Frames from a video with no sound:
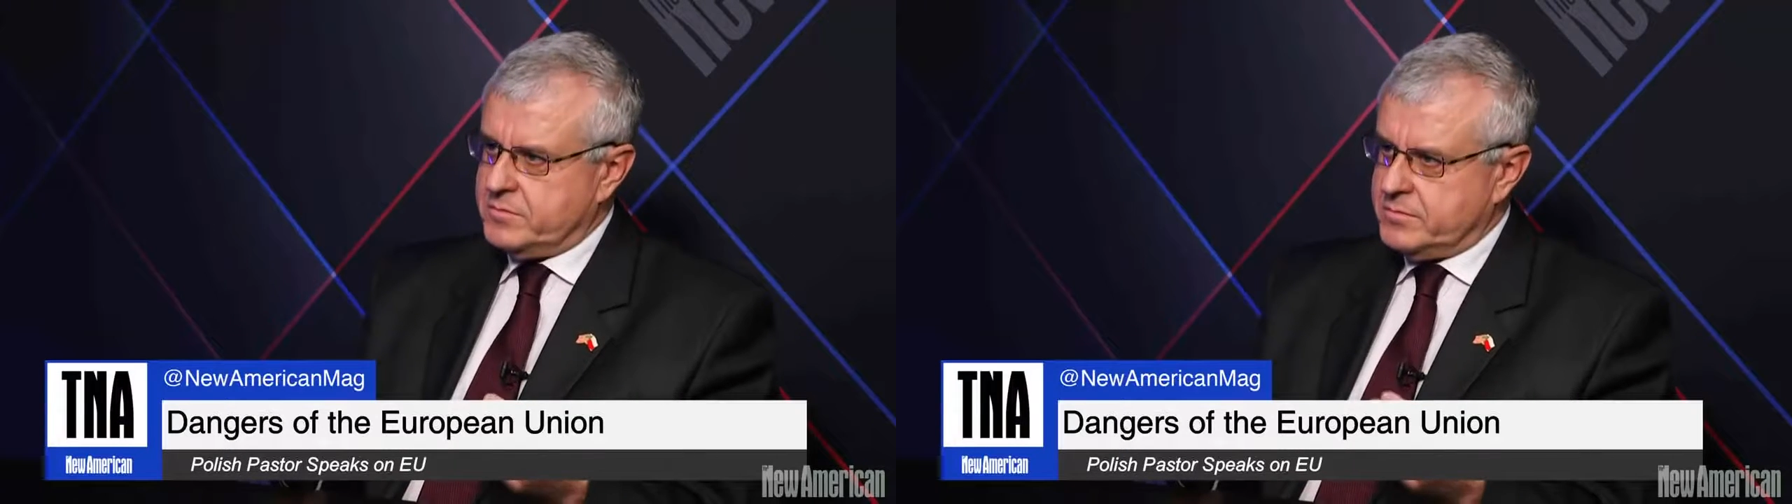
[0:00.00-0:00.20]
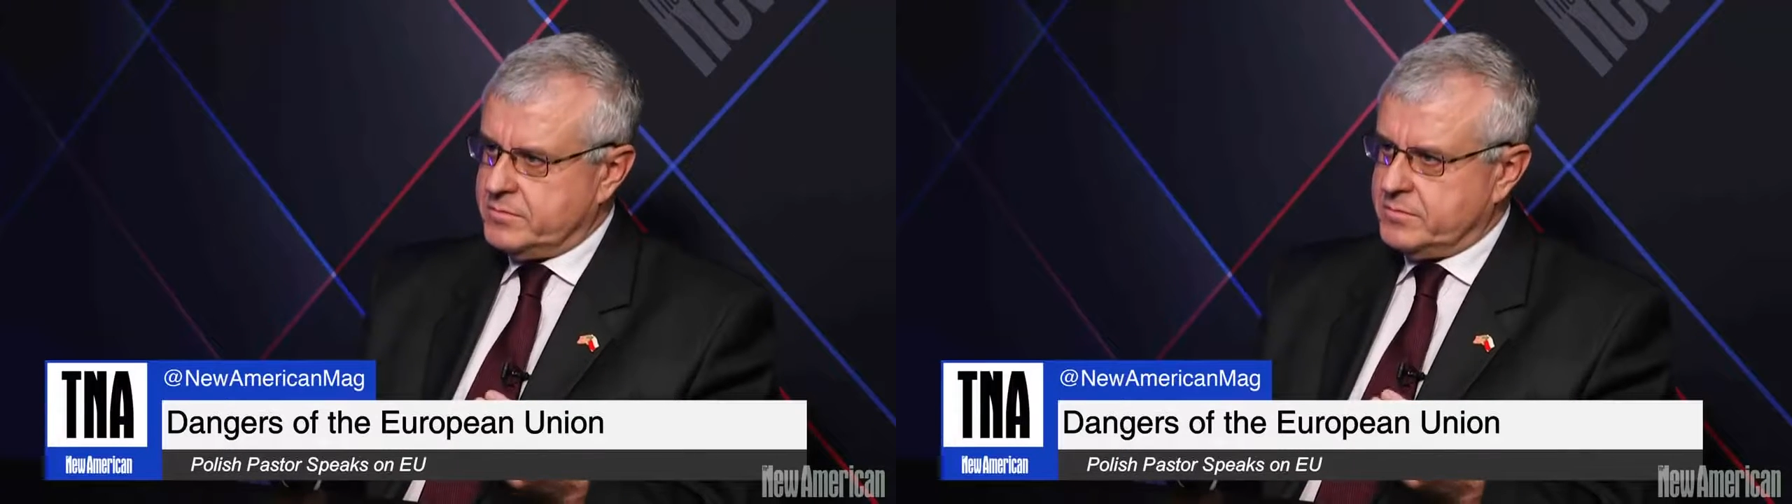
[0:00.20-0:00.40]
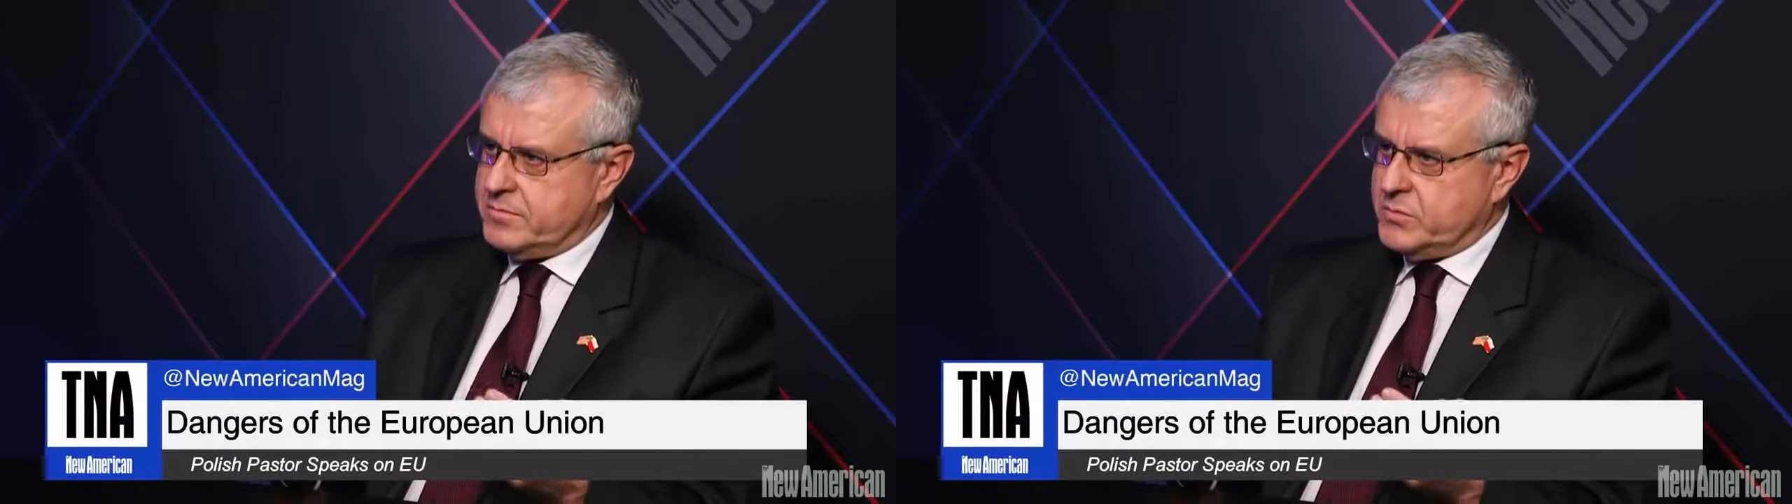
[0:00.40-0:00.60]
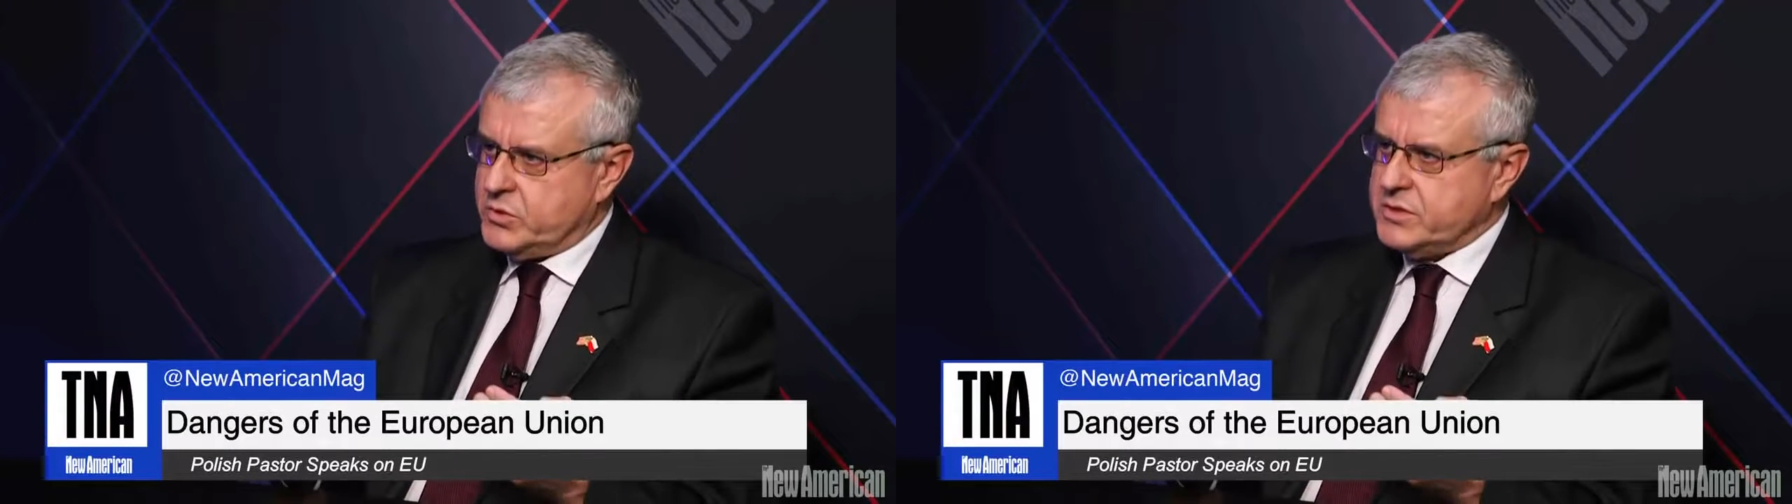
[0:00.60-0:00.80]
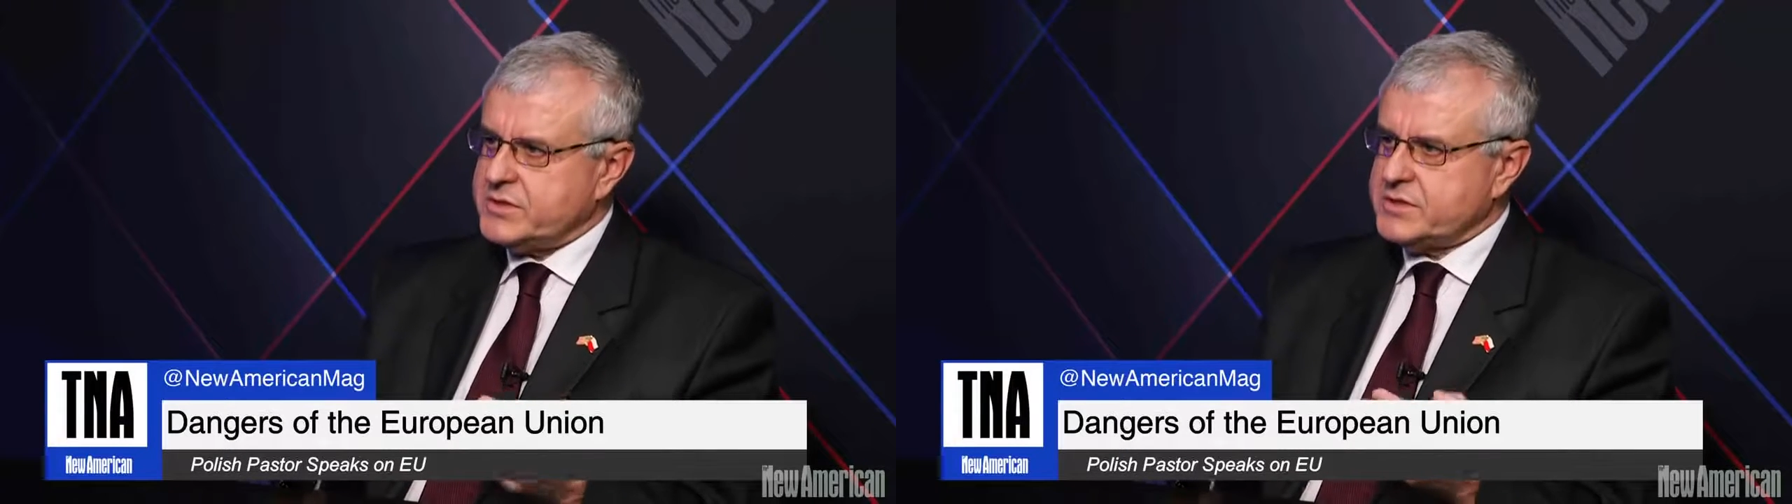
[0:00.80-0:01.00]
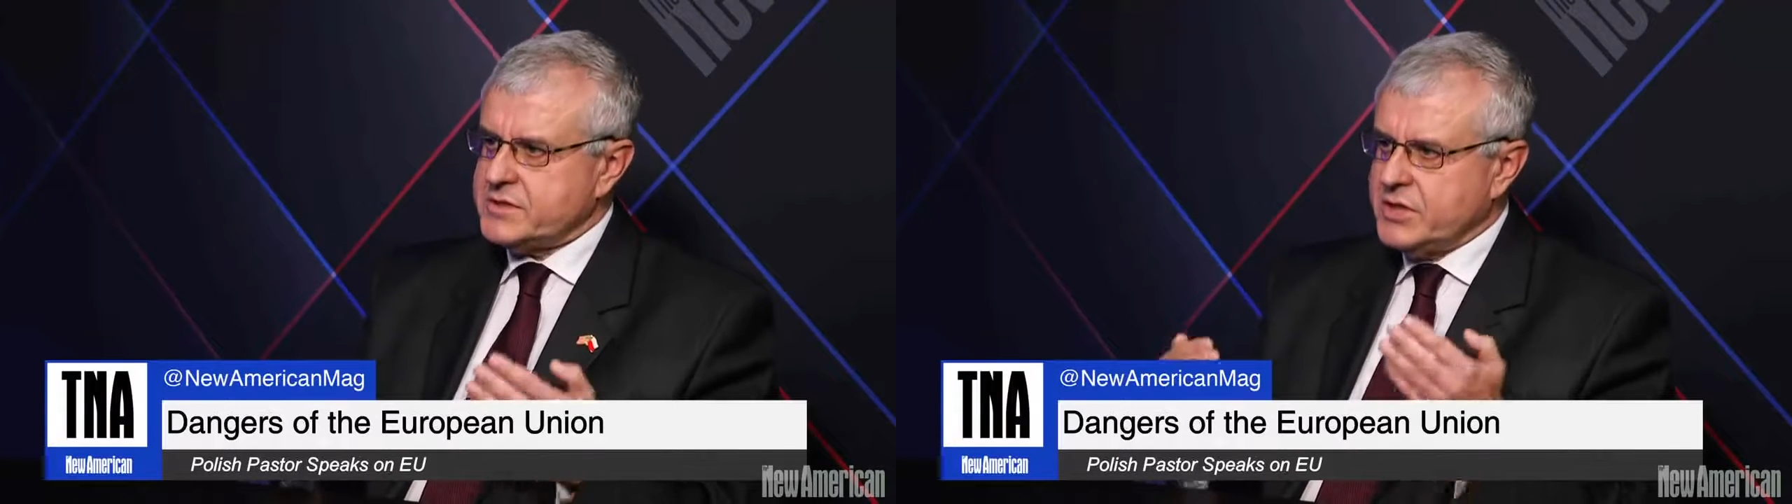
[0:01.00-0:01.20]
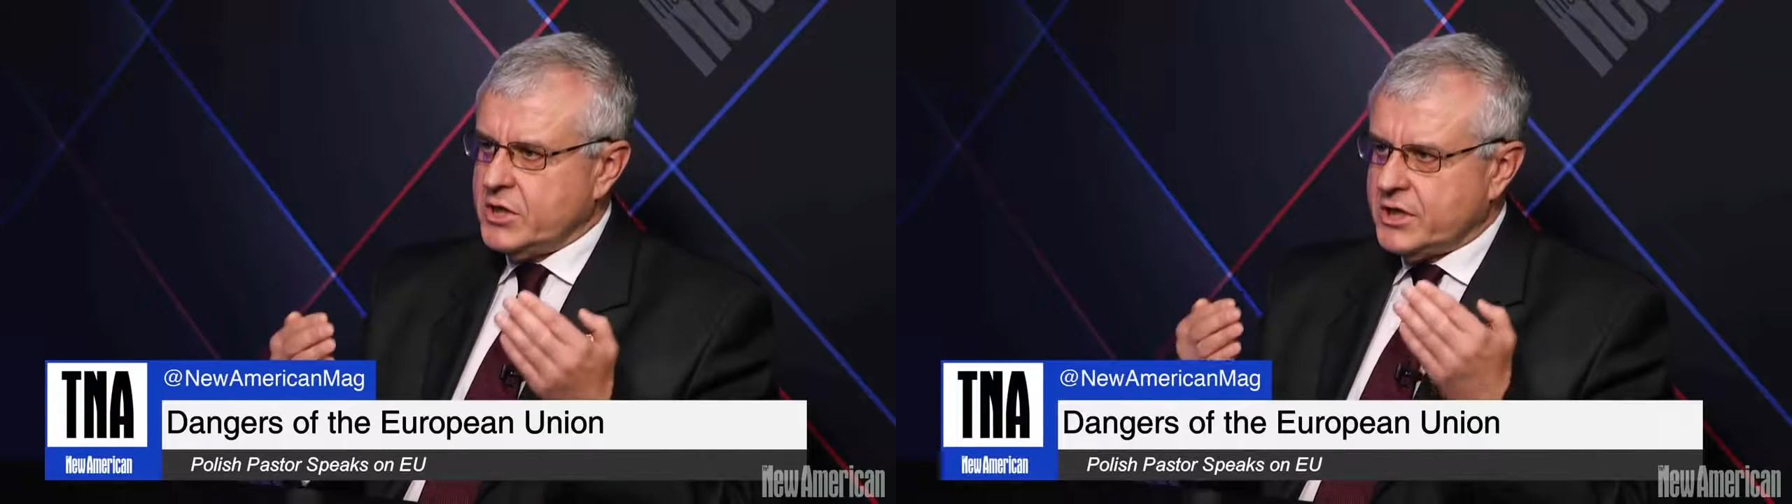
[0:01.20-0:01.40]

Mm-hmm. It is